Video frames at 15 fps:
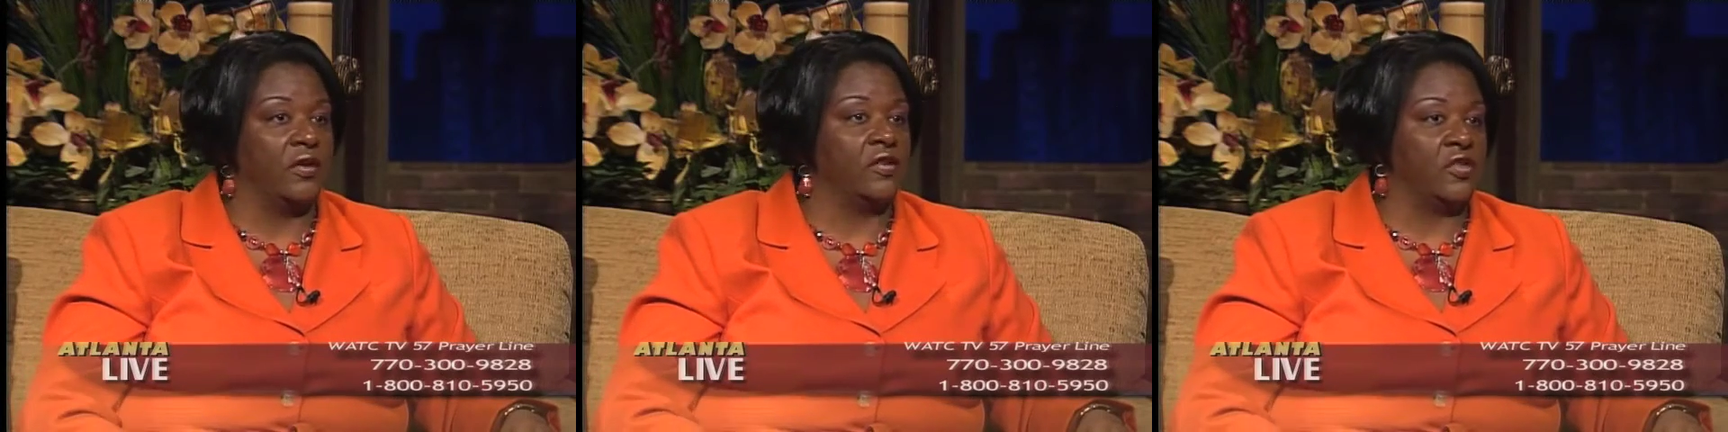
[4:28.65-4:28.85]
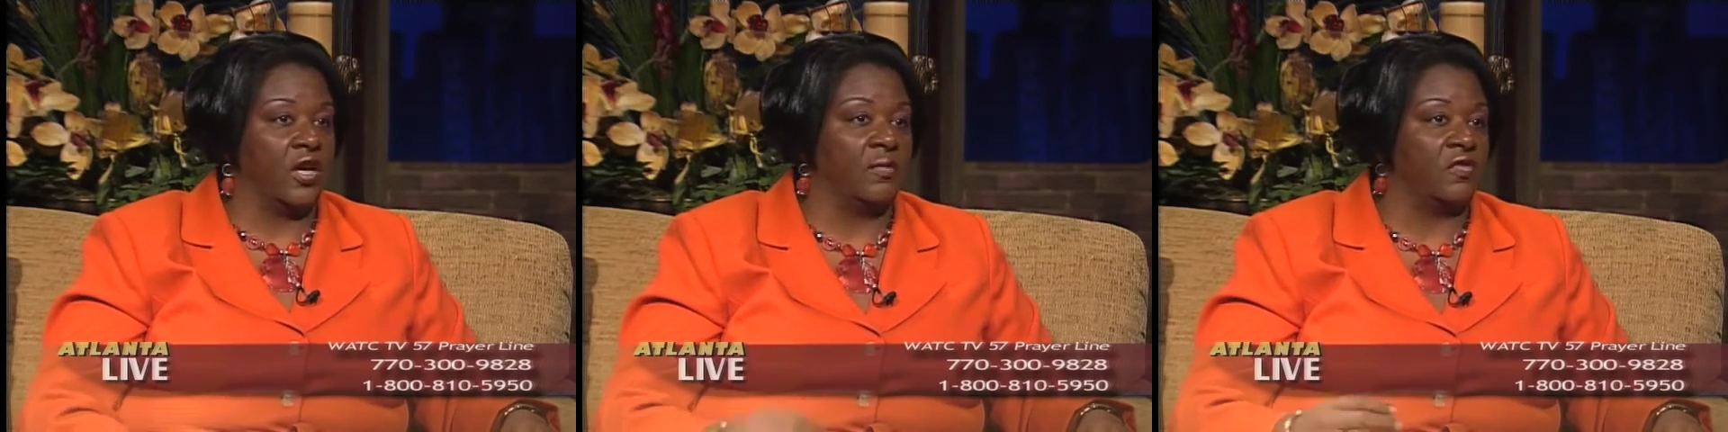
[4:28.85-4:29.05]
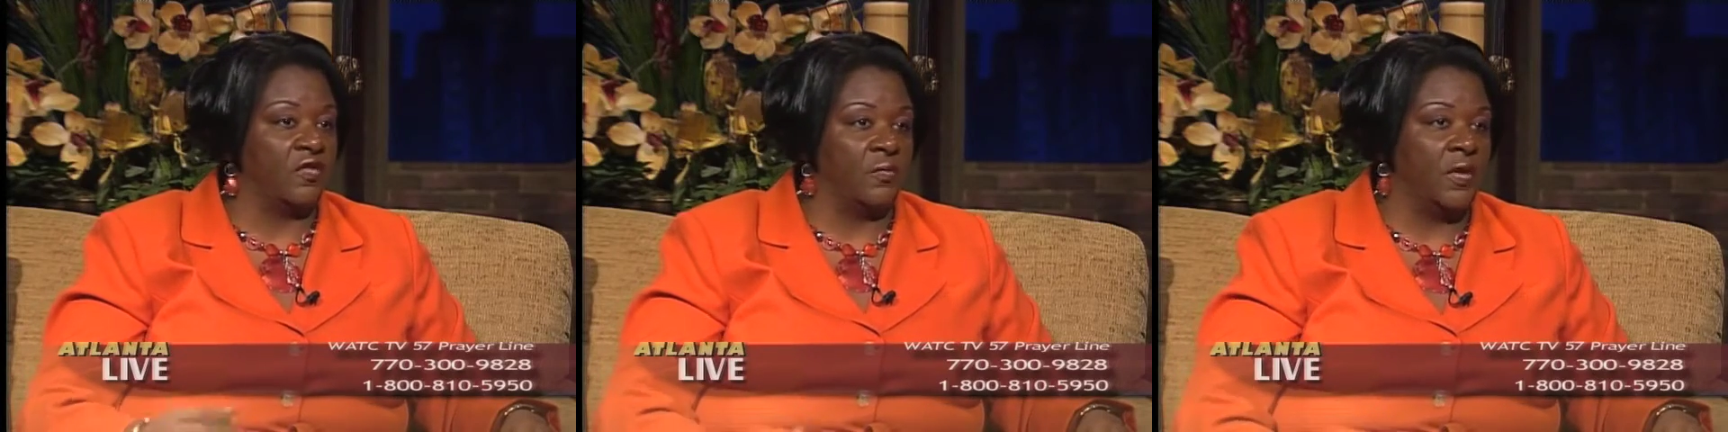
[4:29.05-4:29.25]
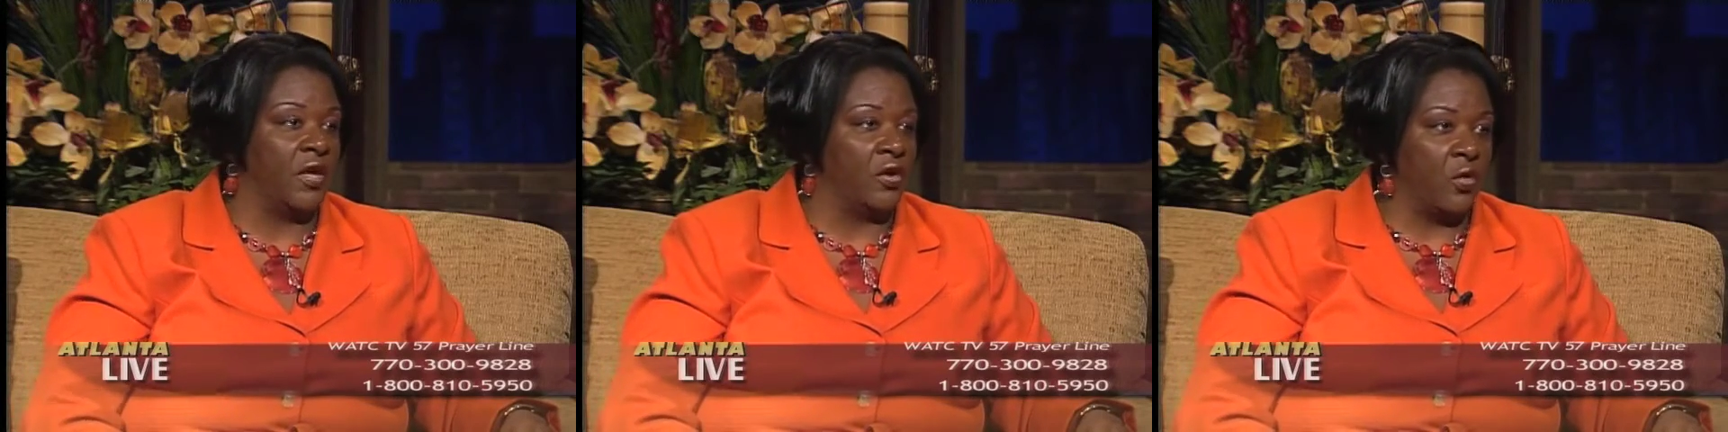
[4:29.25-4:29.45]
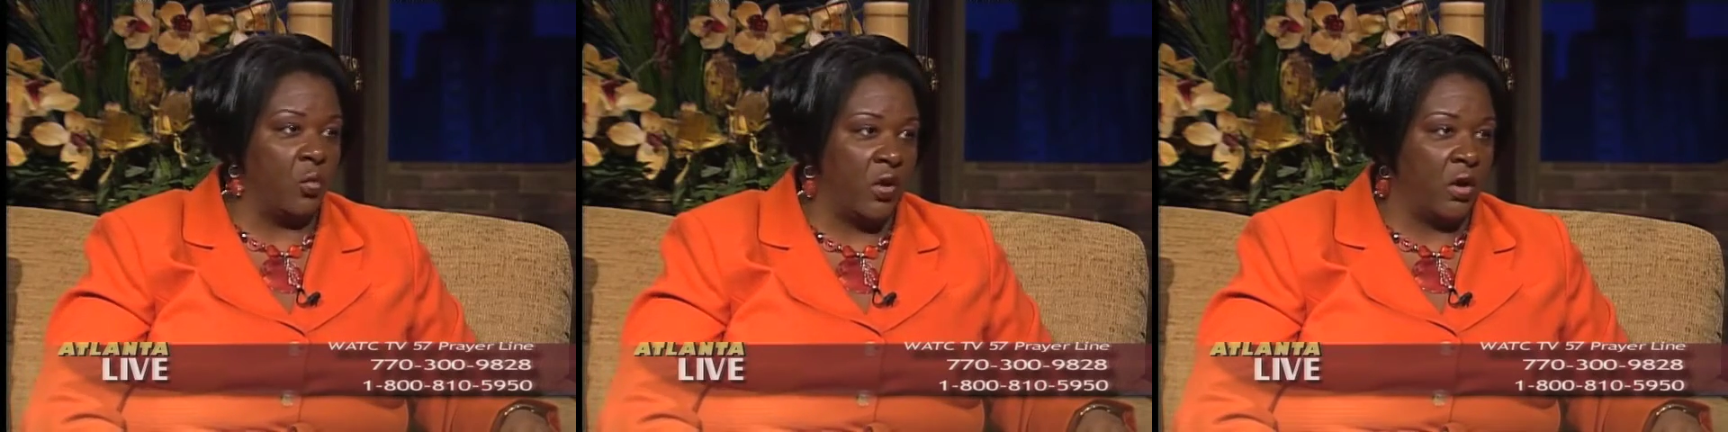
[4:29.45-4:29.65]
in terms of being
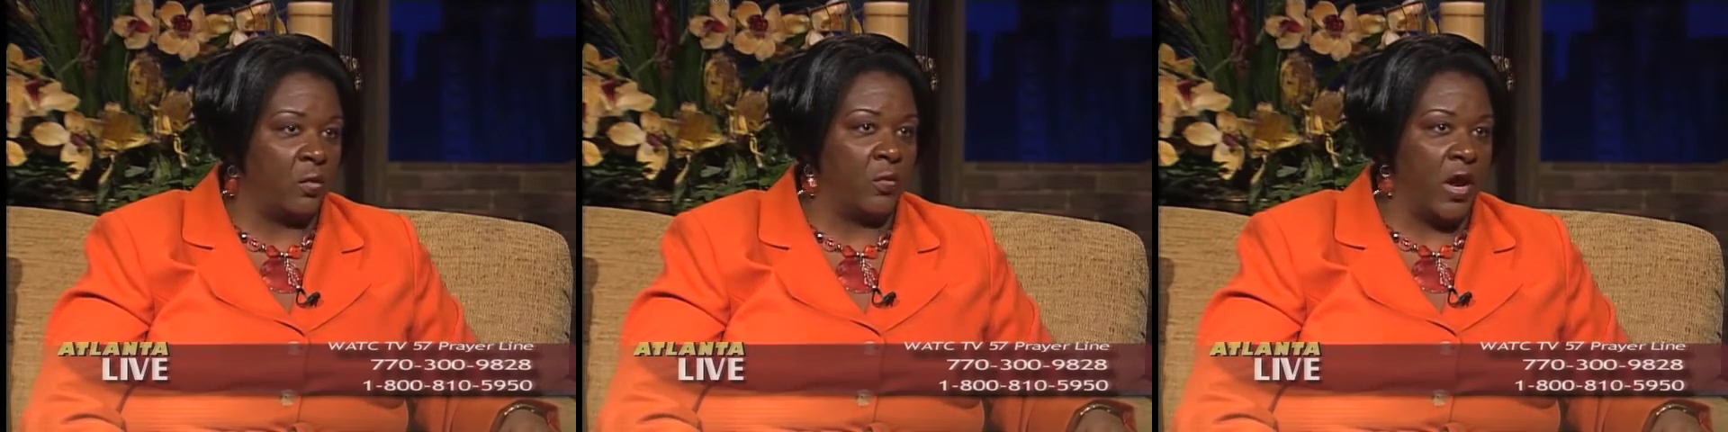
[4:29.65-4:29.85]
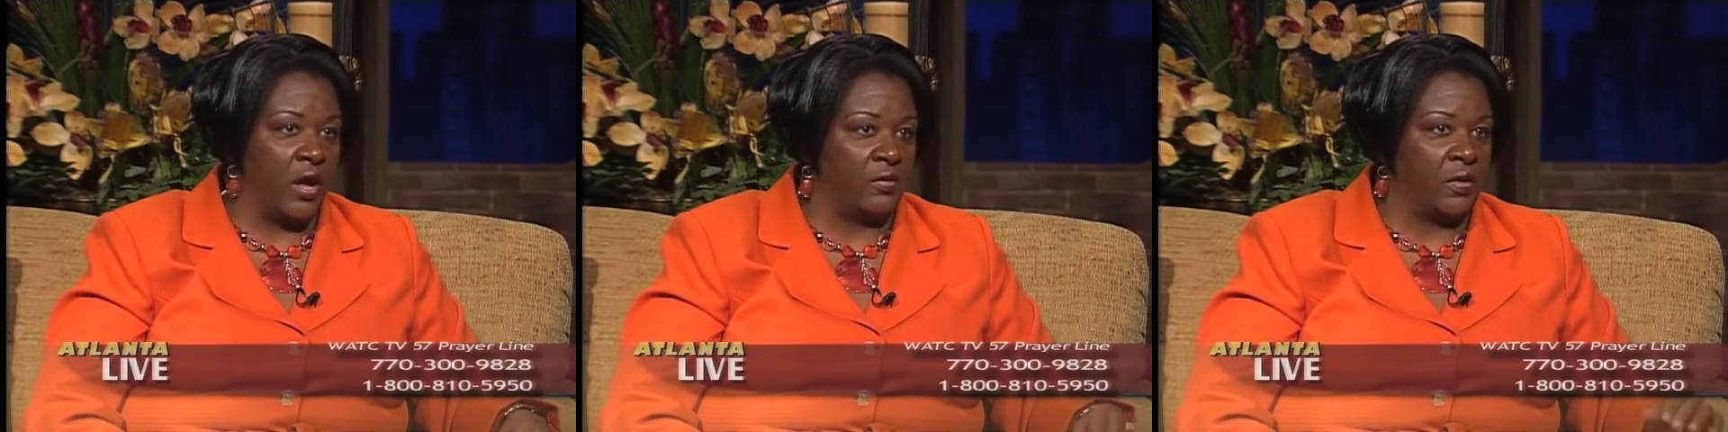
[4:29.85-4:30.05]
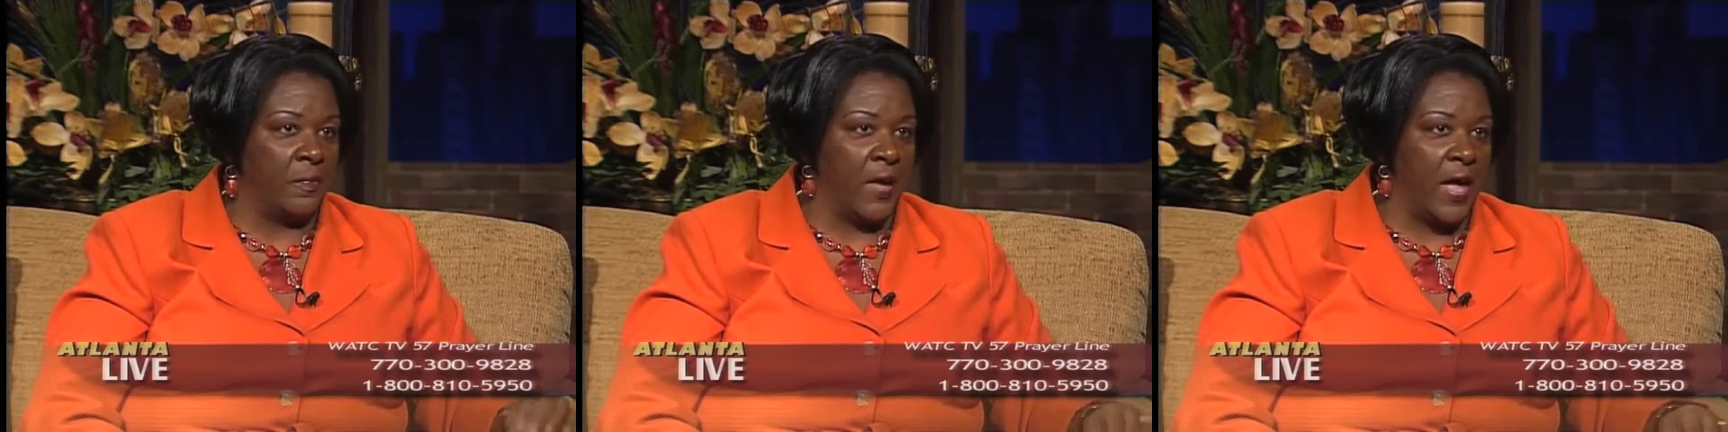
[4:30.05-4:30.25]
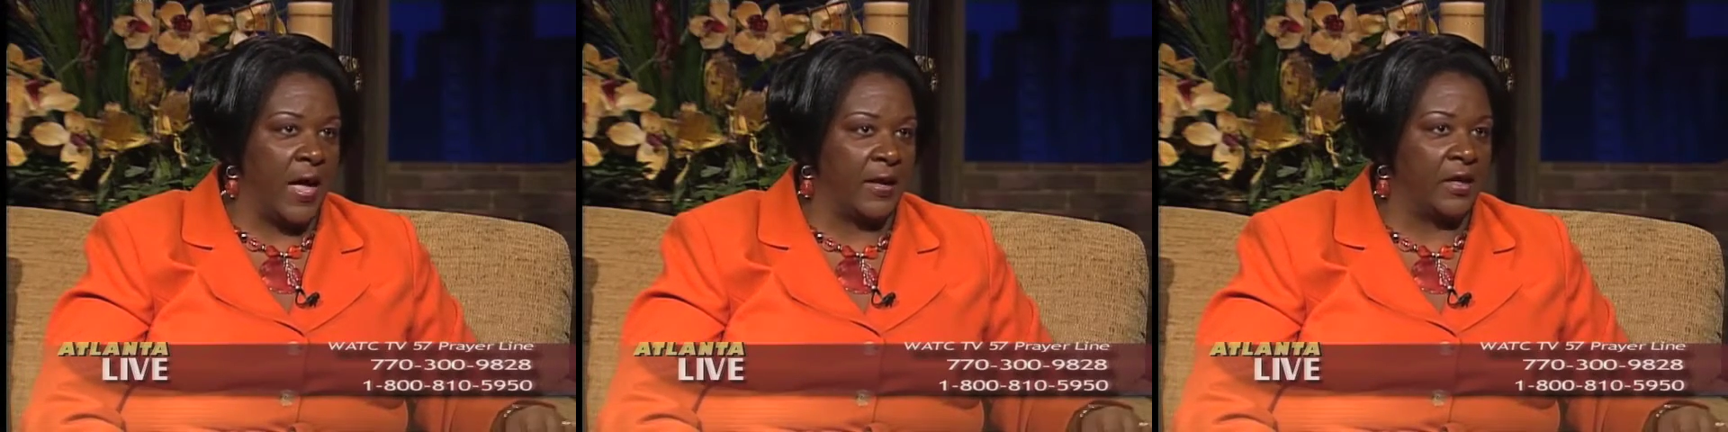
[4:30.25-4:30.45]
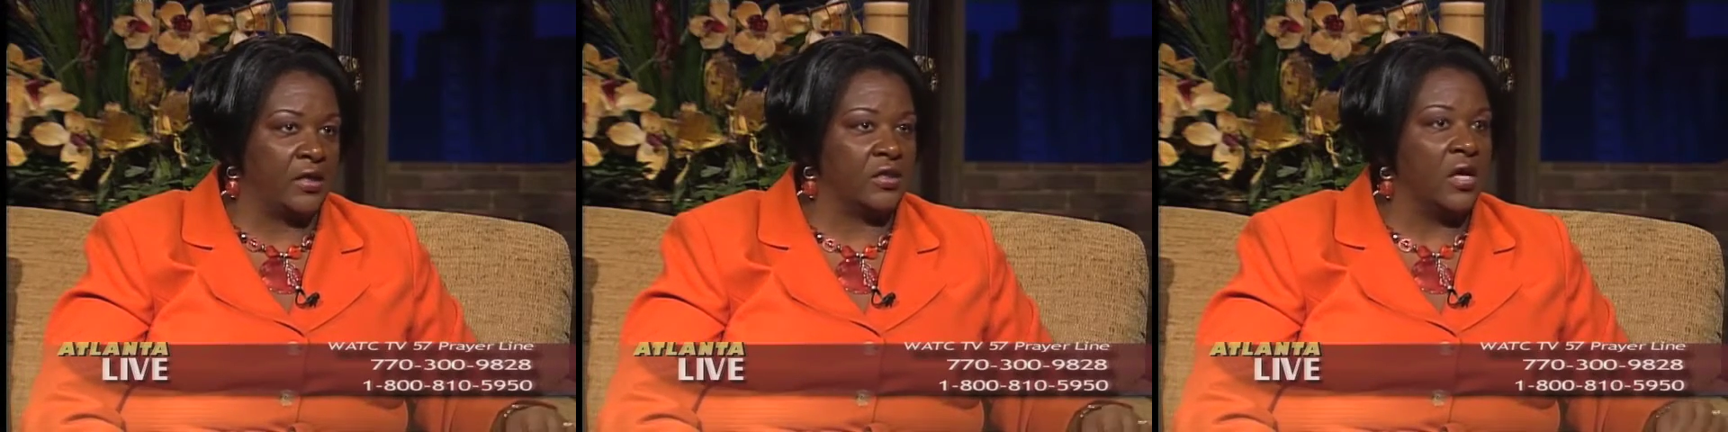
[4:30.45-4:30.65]
a well-rounded
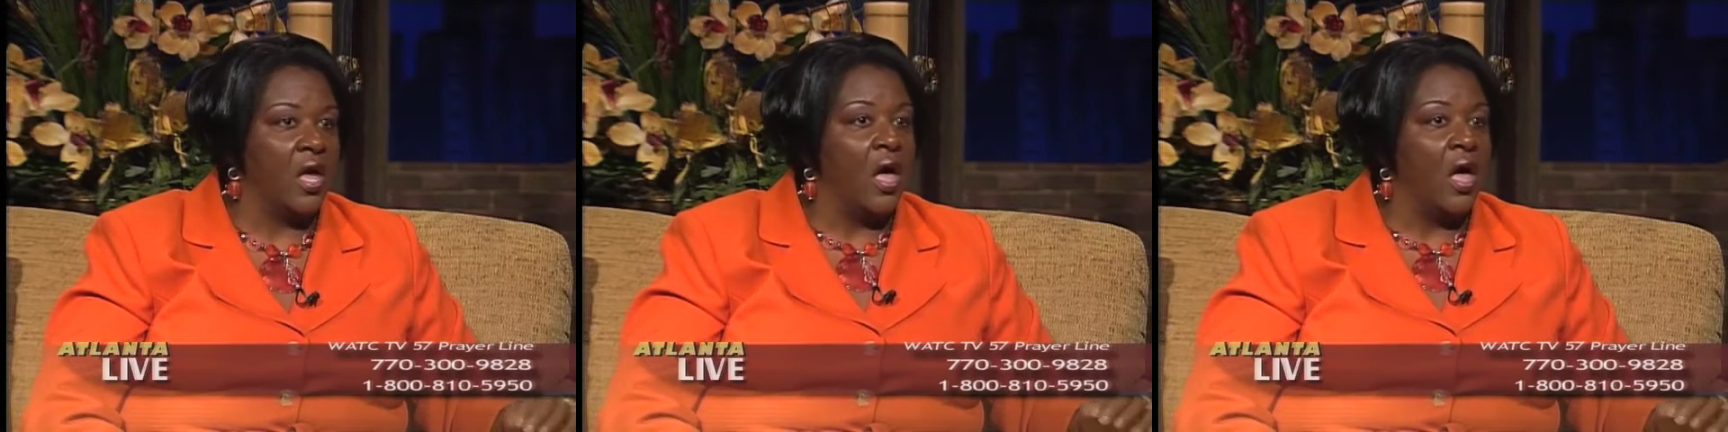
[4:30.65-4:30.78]
package.